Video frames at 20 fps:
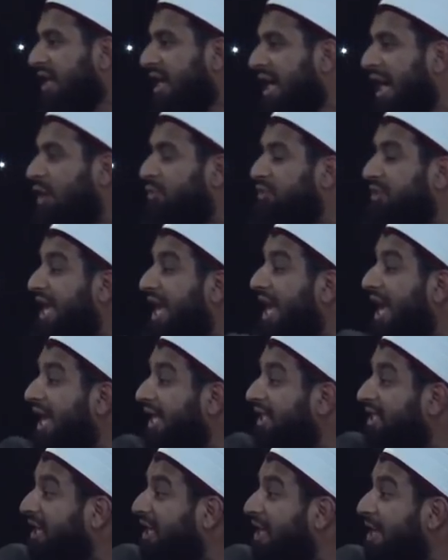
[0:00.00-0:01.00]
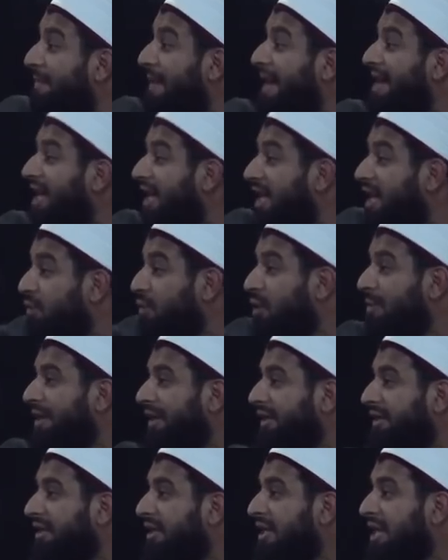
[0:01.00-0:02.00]
How dare I kill a man and a
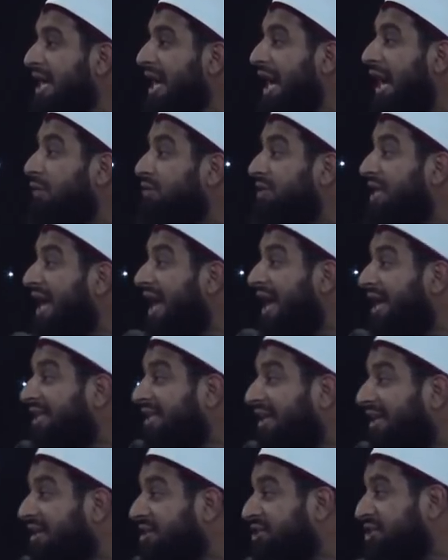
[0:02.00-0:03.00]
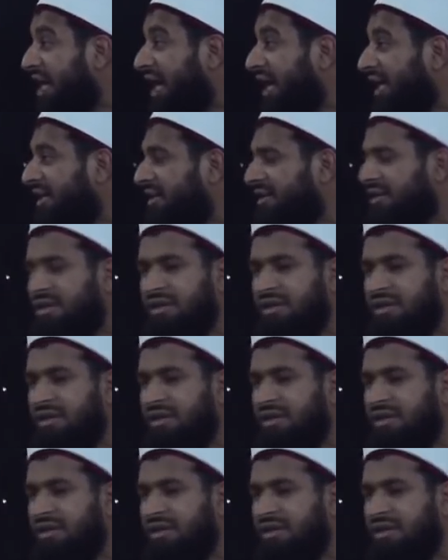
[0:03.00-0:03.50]
woman? How dare I kill a child?